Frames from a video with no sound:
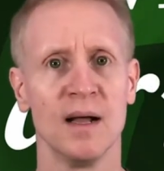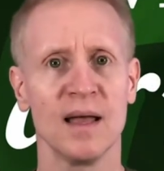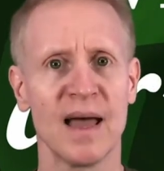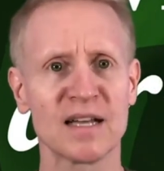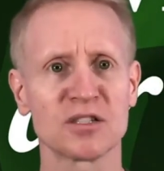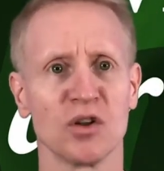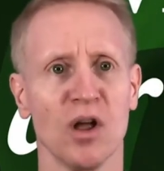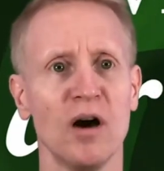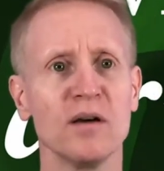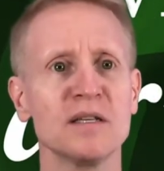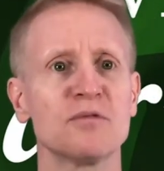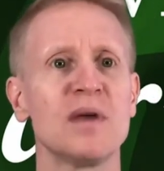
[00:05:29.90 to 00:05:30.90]
As
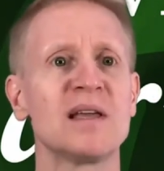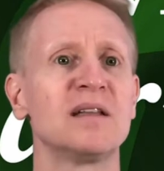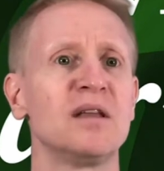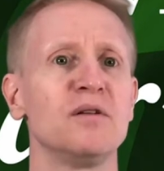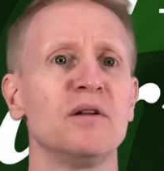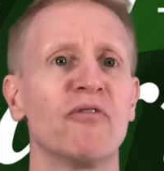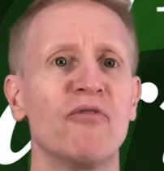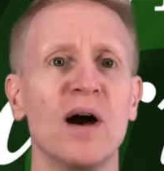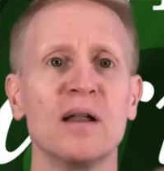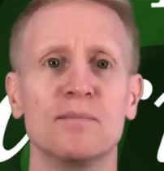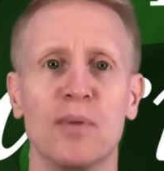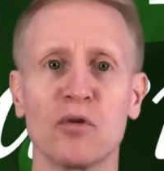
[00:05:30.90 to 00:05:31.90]
long as we continue to
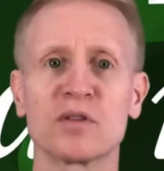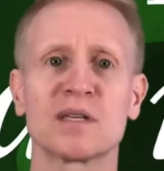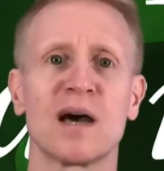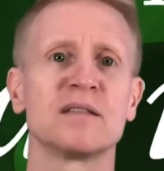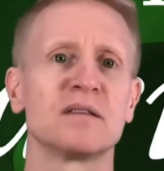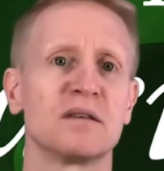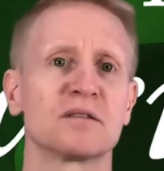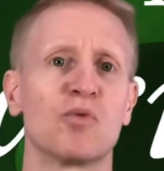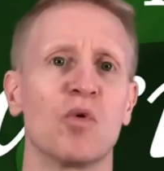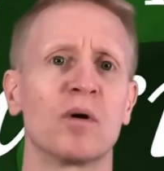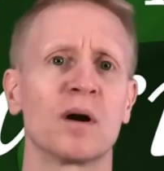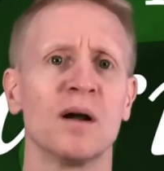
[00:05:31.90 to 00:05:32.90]
fund both sides of this
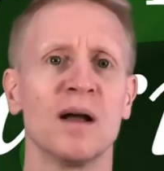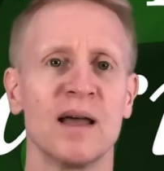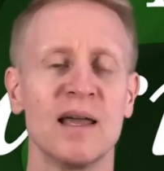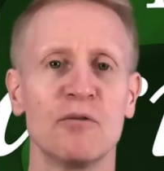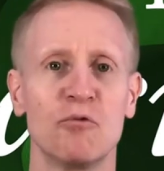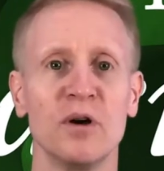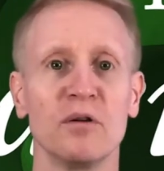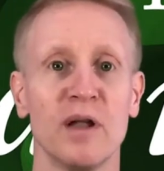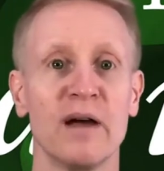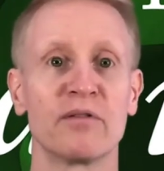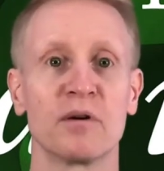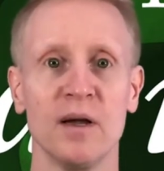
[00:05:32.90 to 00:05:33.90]
war, it will
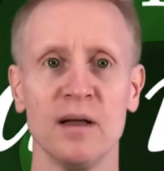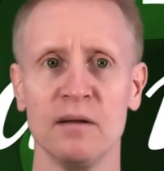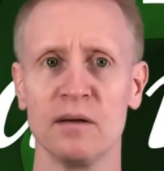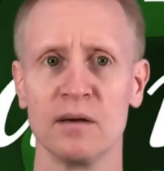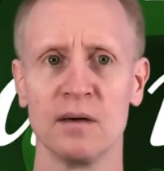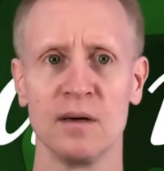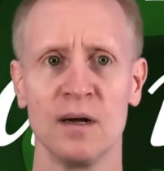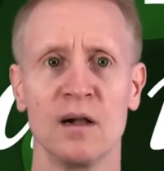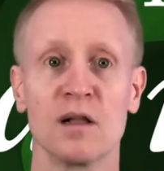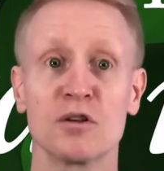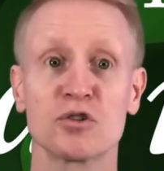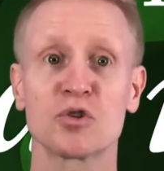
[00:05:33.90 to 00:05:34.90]
never end.
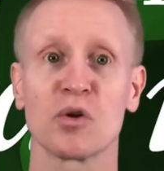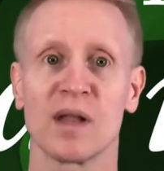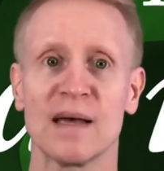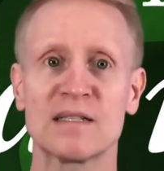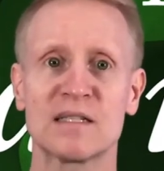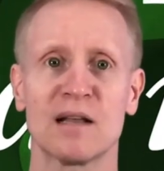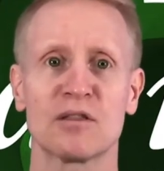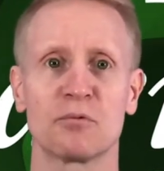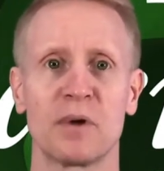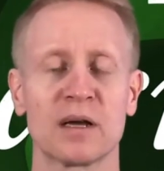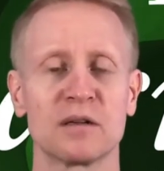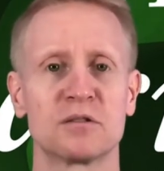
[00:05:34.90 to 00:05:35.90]
So let's set the
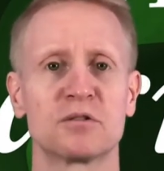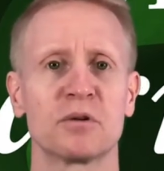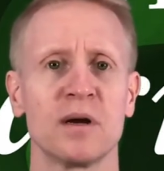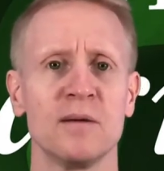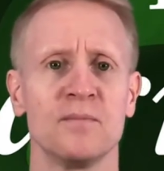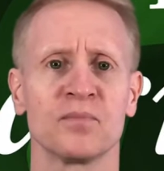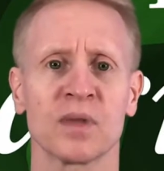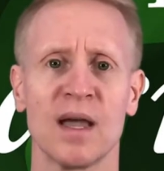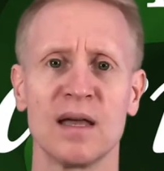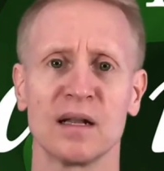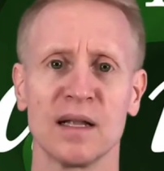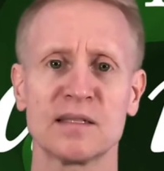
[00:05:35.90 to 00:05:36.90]
record straight
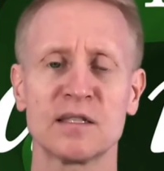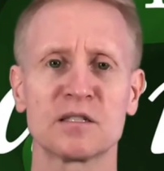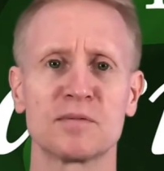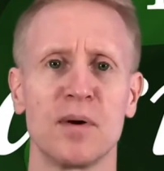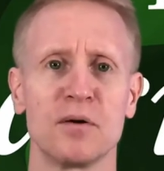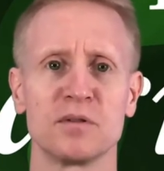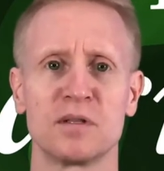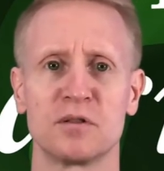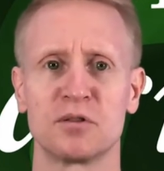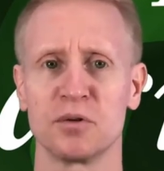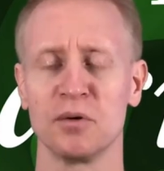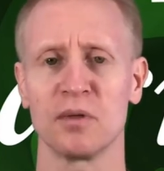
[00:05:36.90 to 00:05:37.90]
and let's expose the
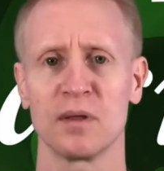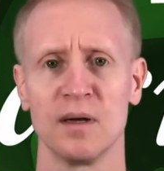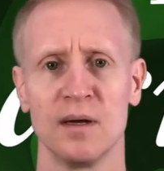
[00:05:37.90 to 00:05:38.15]
truth.